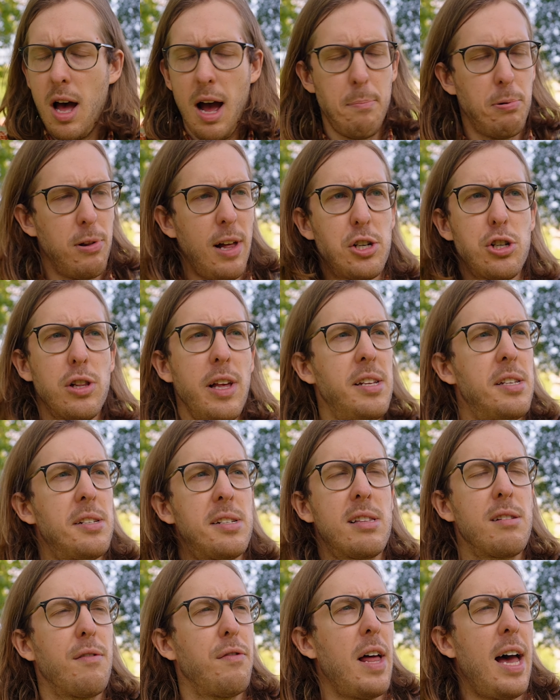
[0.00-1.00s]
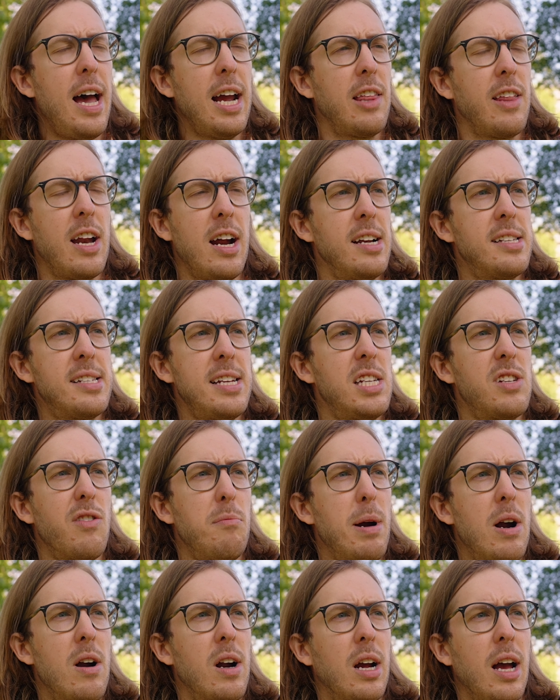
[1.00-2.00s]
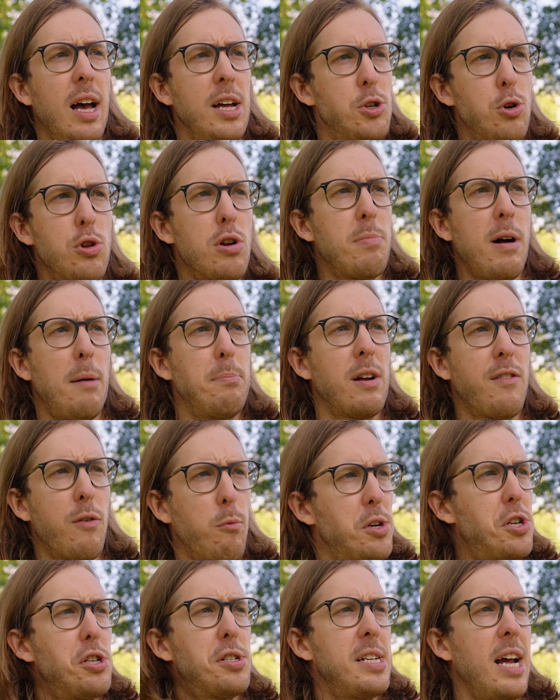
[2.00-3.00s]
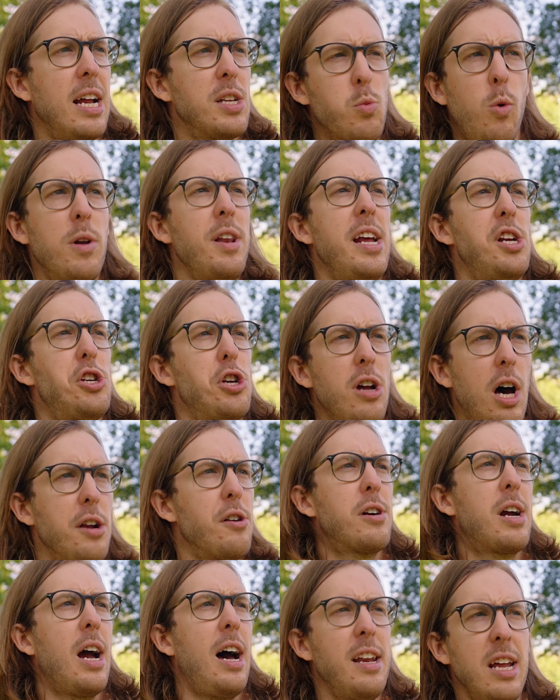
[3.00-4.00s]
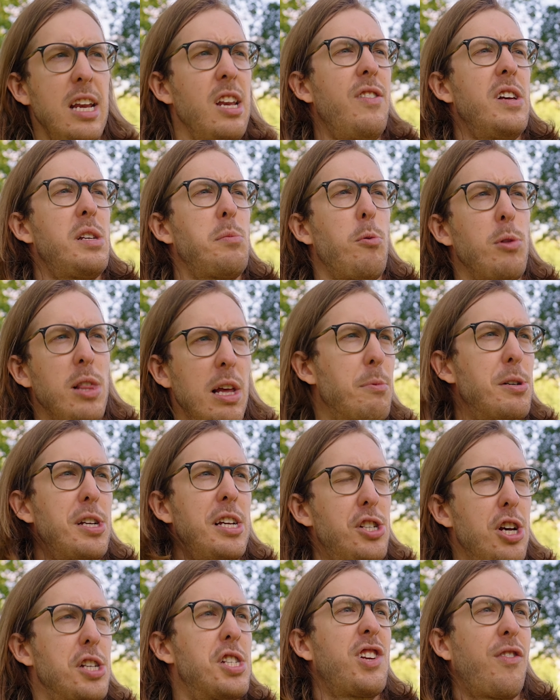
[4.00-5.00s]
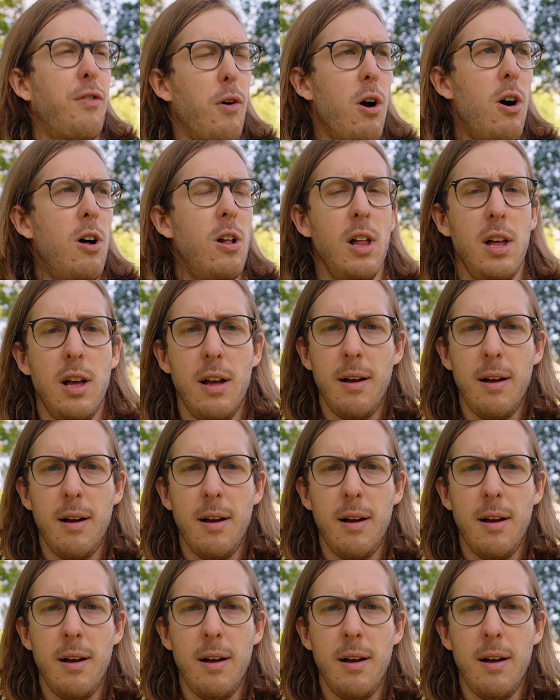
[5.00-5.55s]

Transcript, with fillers: I pledge allegiance to the flag of the United States of America and to the republic for which it stands, one nation, under God, indivisible, with liberty and justice for all.